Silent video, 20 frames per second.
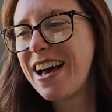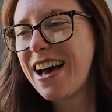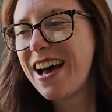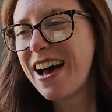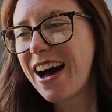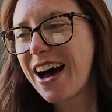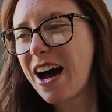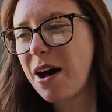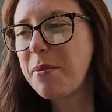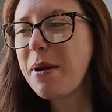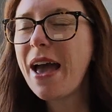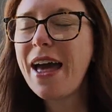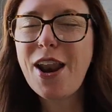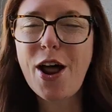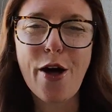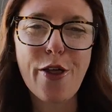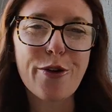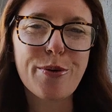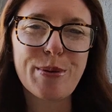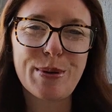and
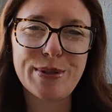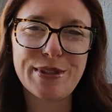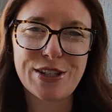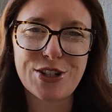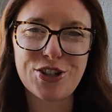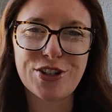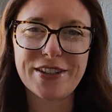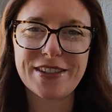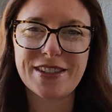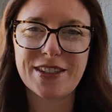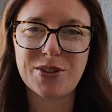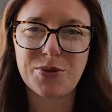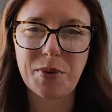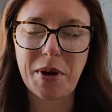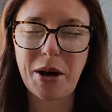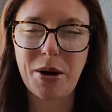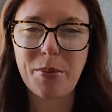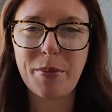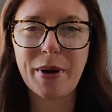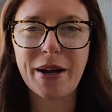other musicians as
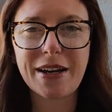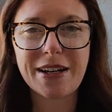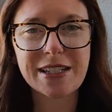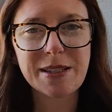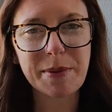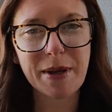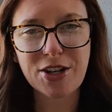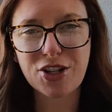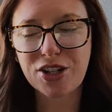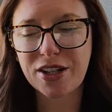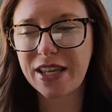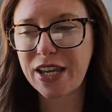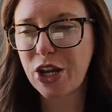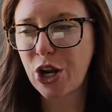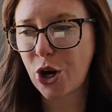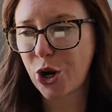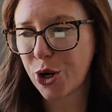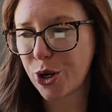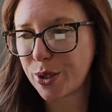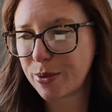well, but especially
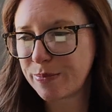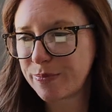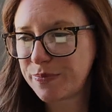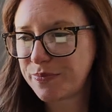her.